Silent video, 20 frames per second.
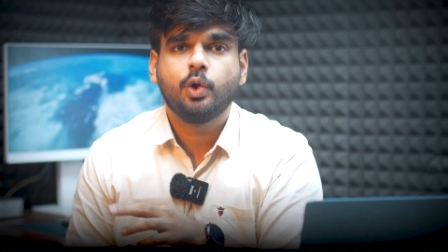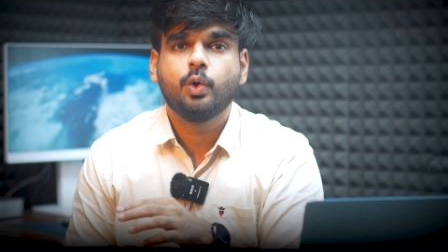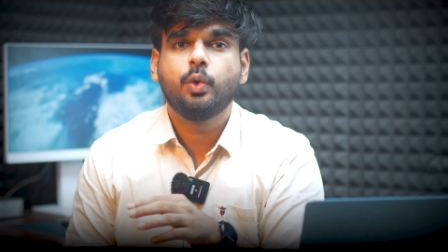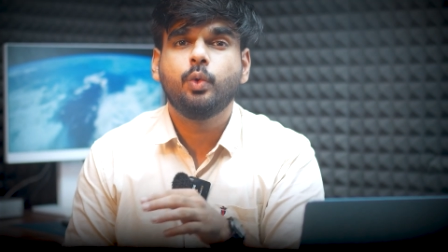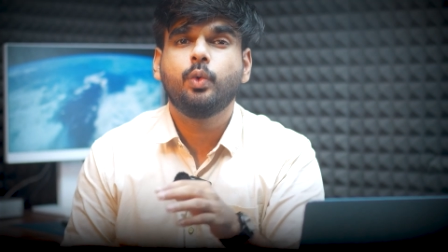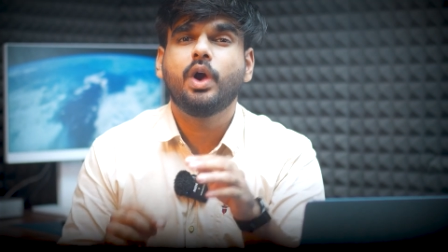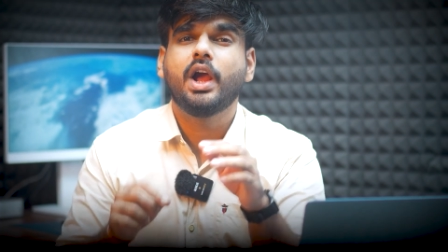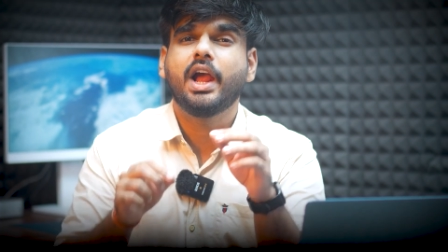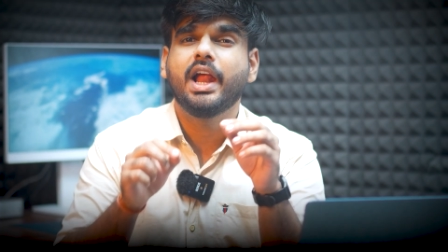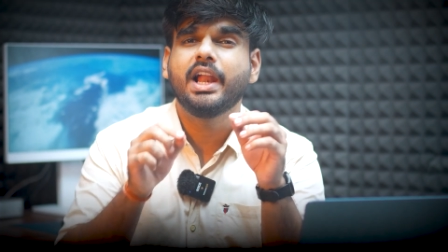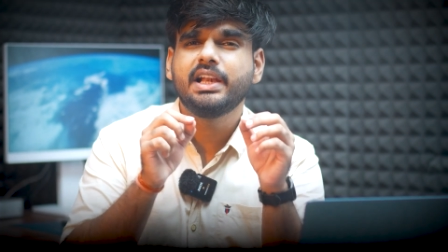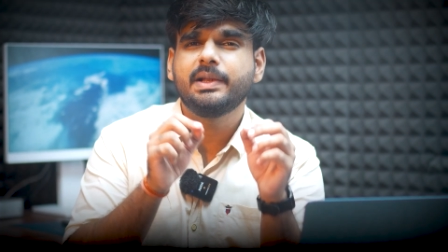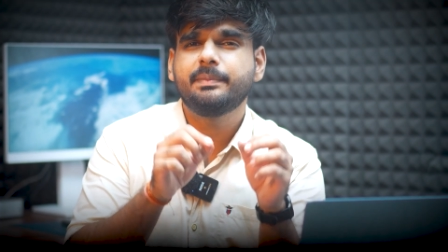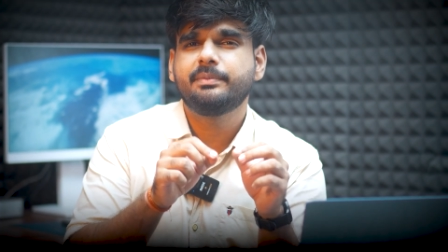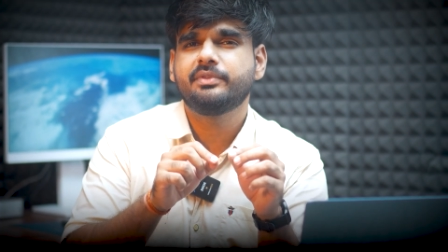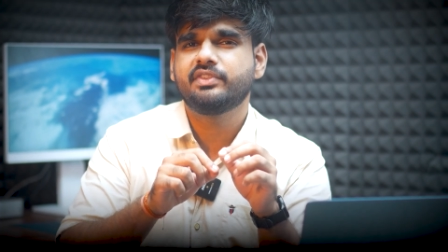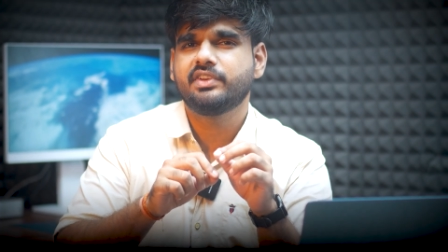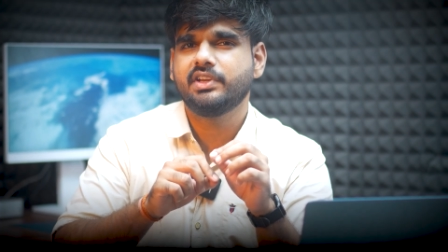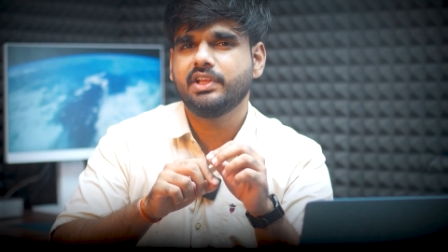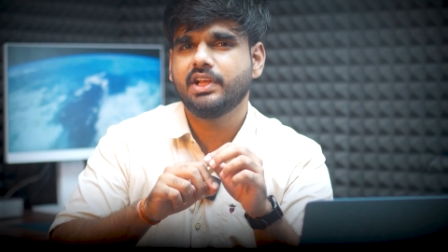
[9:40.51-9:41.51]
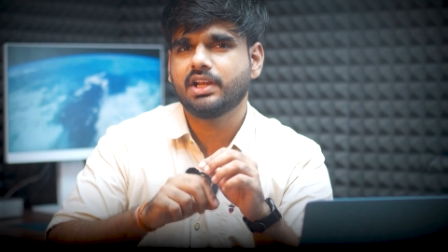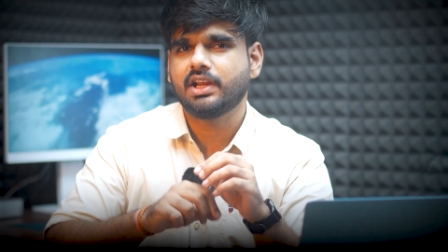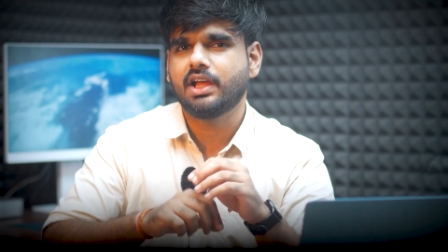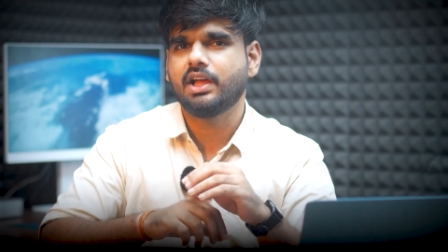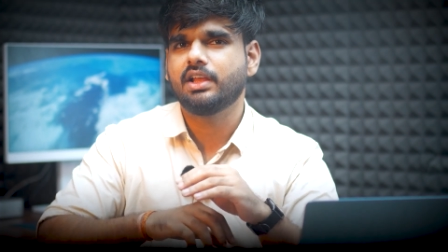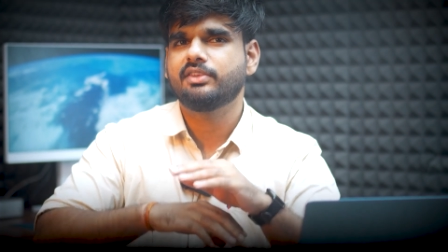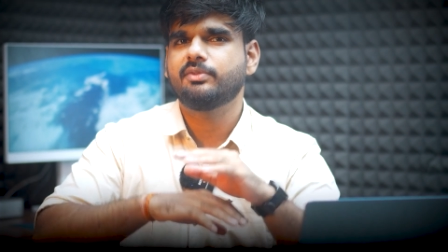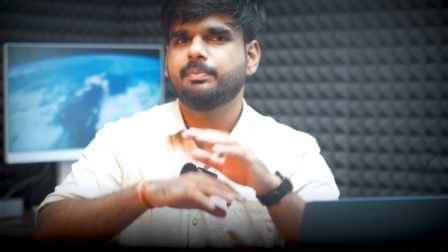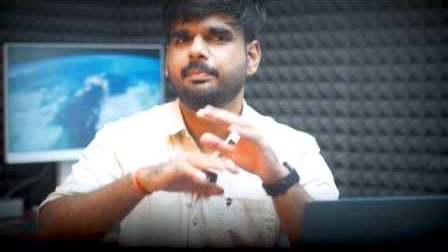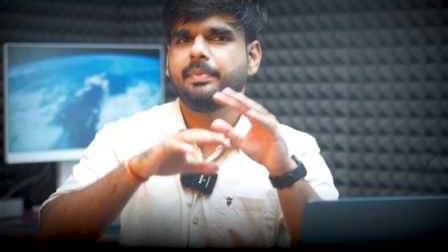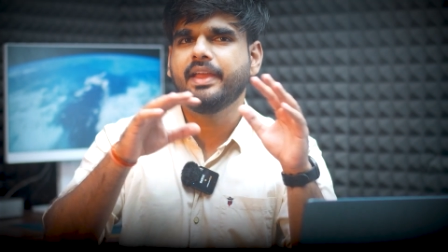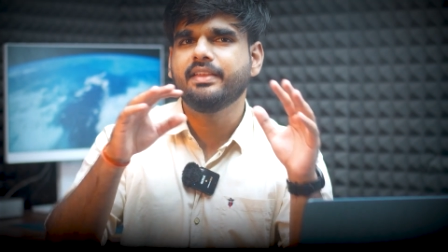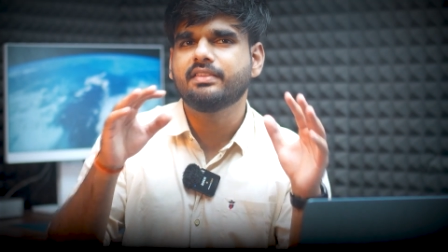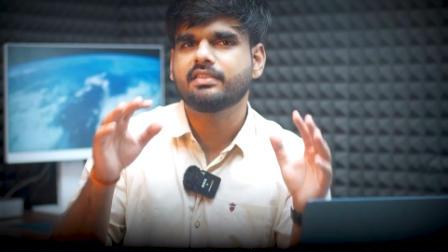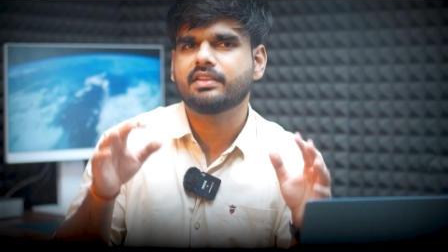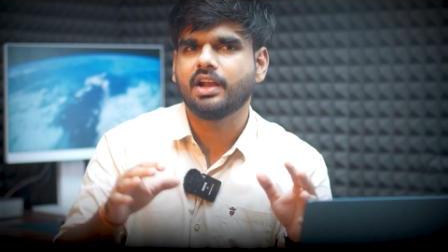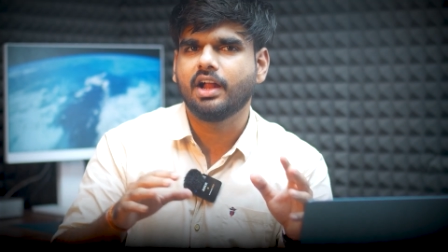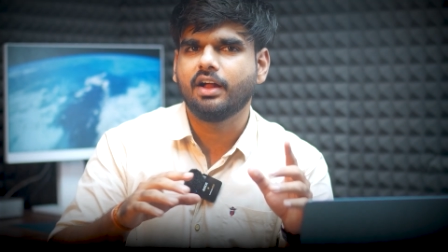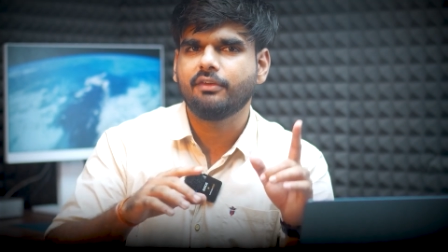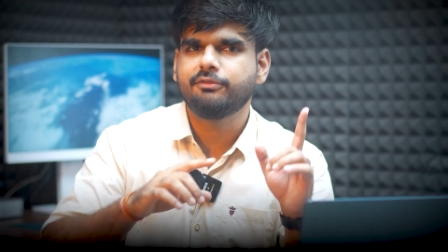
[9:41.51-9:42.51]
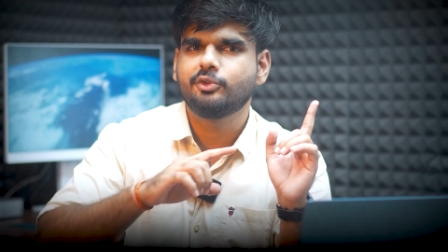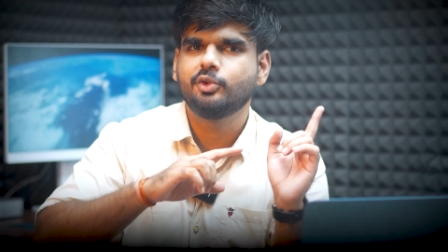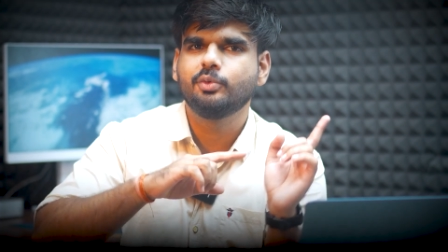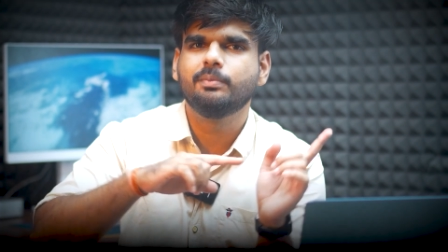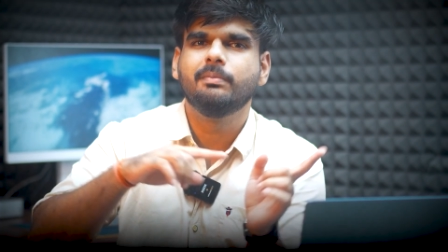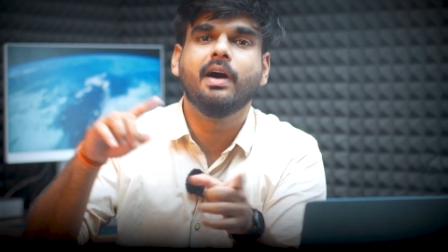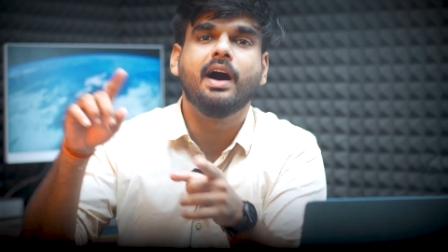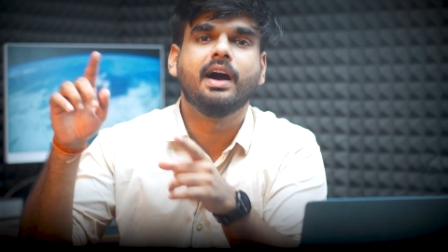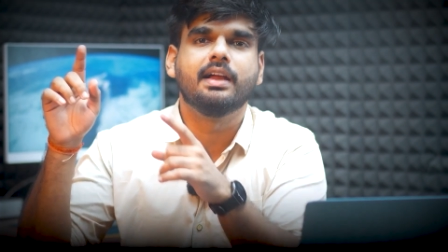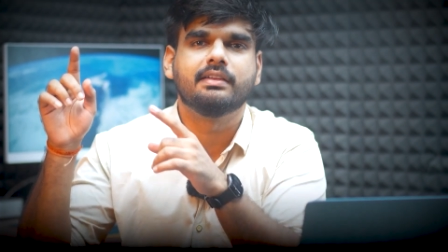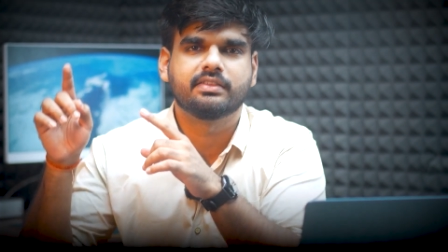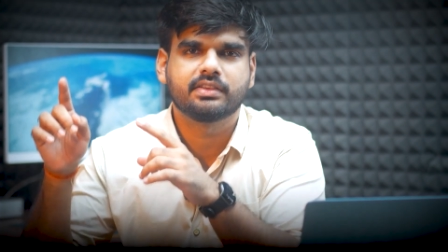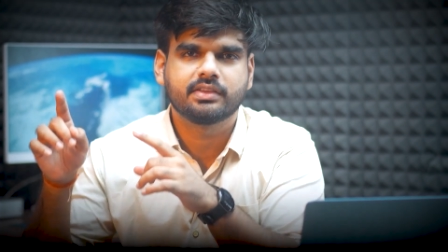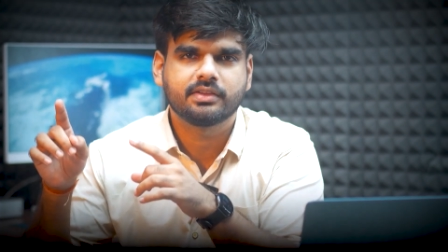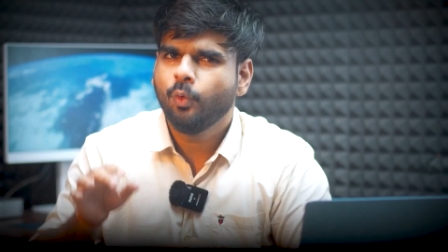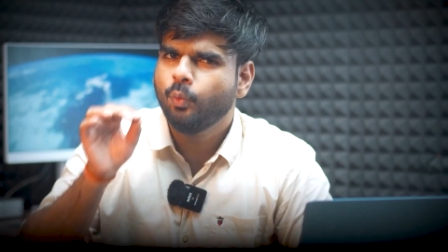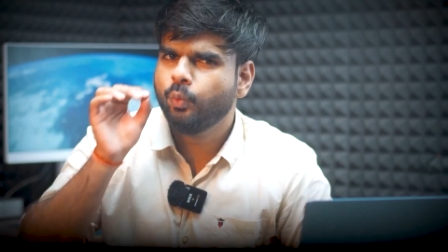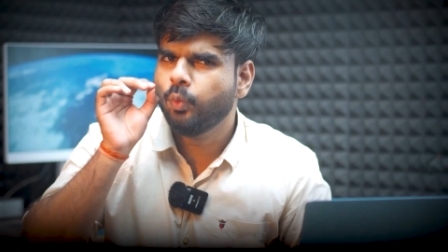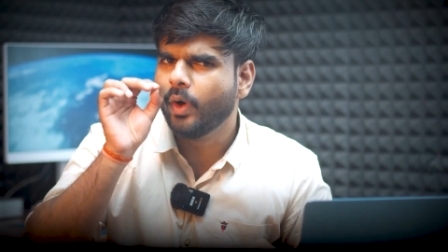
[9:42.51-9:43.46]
who helped steer our spacecraft to Mars?